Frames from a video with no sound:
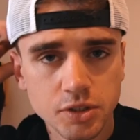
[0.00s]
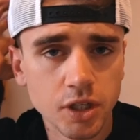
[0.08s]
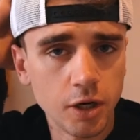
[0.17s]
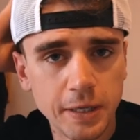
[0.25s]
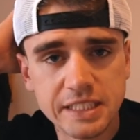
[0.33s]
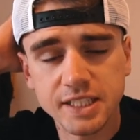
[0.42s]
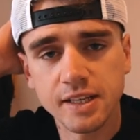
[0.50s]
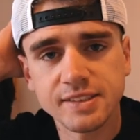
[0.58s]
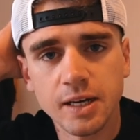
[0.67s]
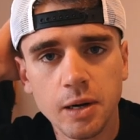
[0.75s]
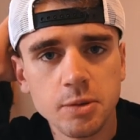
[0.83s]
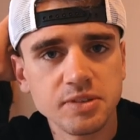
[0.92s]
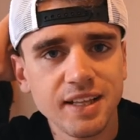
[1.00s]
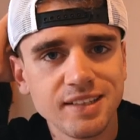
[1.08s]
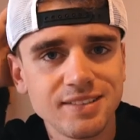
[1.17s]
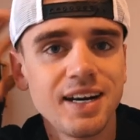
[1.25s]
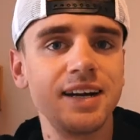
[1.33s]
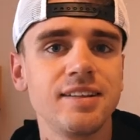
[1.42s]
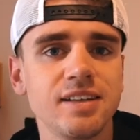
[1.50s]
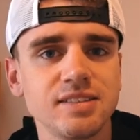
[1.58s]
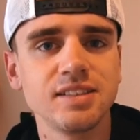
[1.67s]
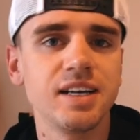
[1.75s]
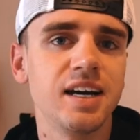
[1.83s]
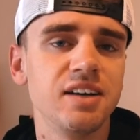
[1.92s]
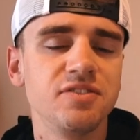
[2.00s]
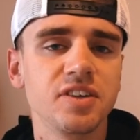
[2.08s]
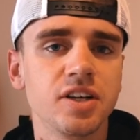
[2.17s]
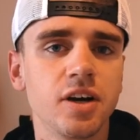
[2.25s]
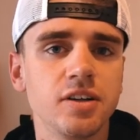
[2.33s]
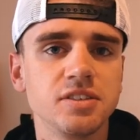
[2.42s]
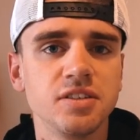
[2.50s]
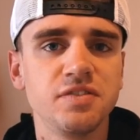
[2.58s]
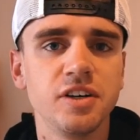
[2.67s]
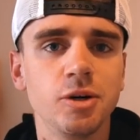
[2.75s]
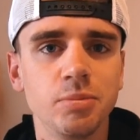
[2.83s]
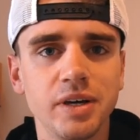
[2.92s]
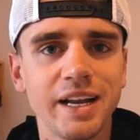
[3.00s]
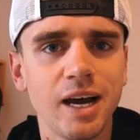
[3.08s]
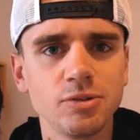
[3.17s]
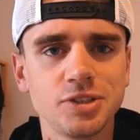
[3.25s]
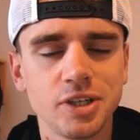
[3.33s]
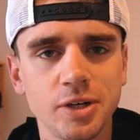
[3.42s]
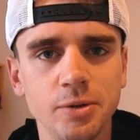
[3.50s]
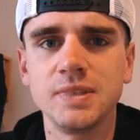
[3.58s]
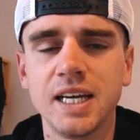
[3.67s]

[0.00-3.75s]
So it turns out I was that tired last night, I forgot to film an outro.